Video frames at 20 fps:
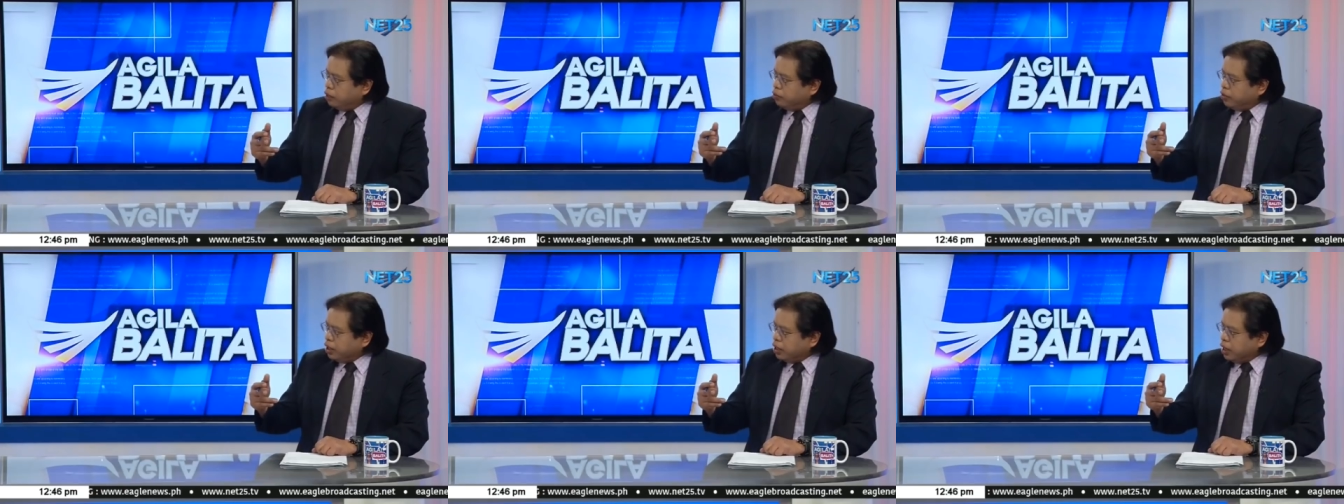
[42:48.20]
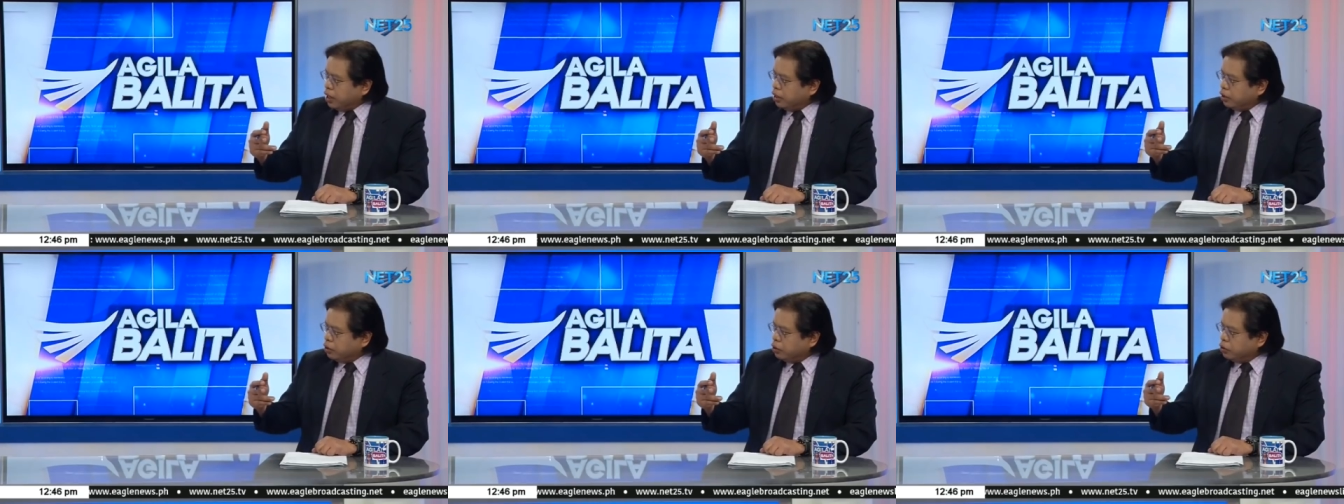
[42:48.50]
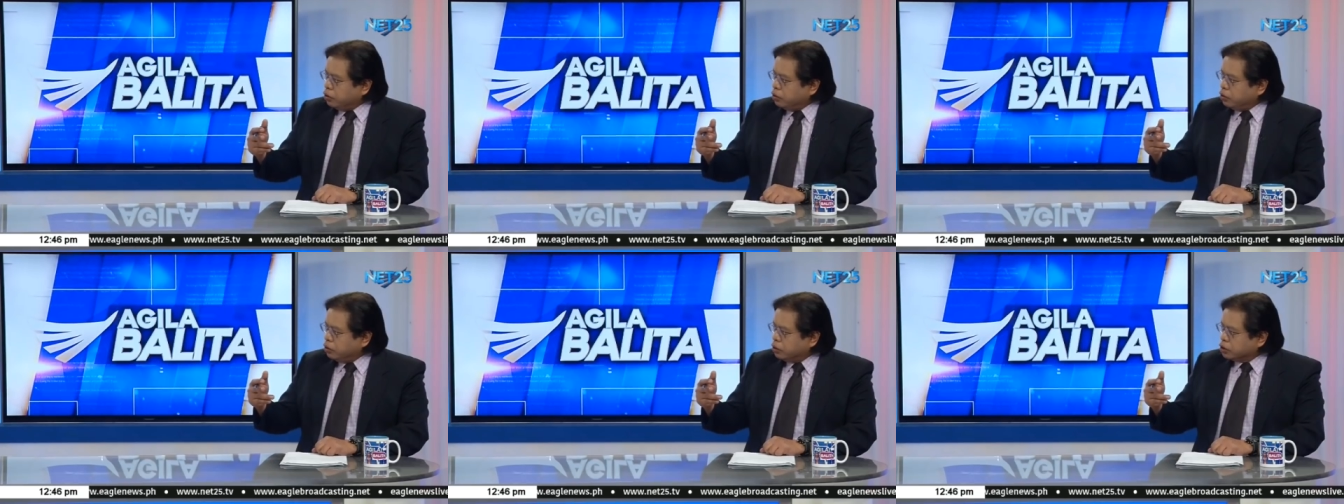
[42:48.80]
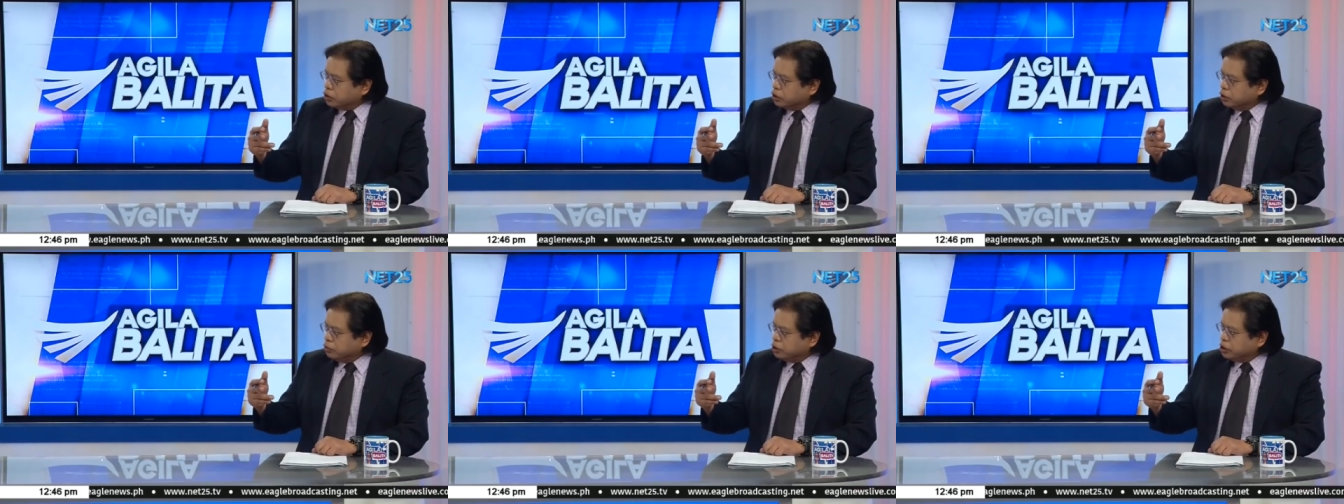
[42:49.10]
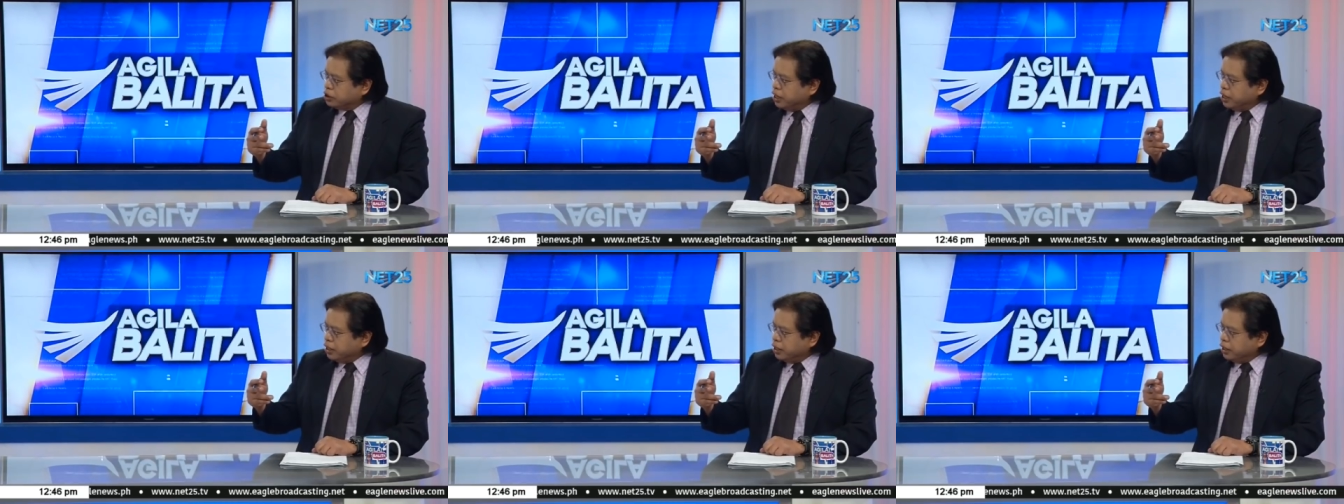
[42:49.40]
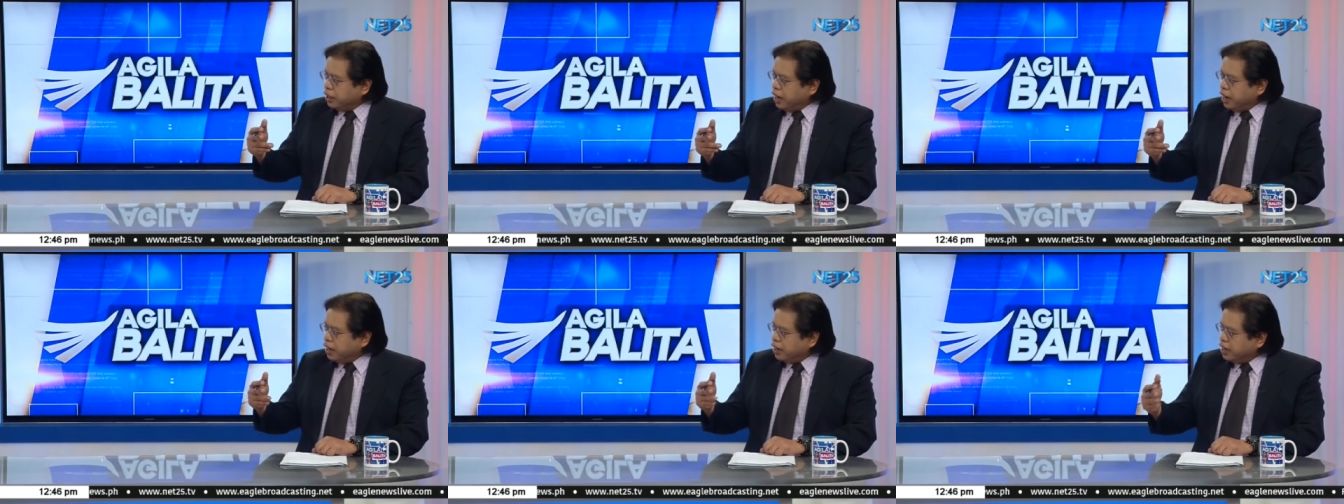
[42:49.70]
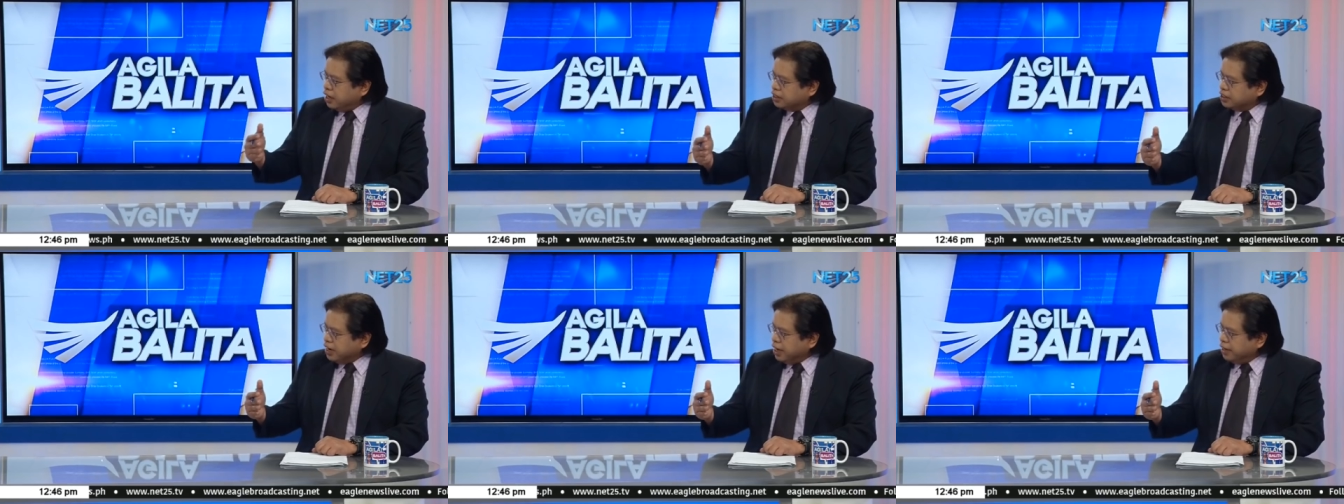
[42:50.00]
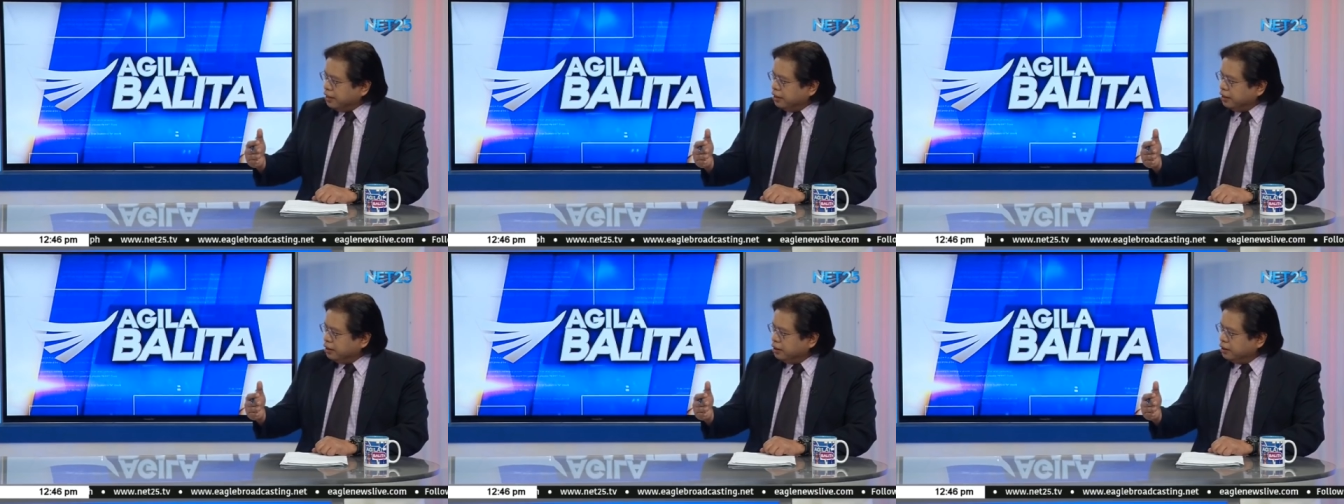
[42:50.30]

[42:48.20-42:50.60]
Meralco service area hanggang saan?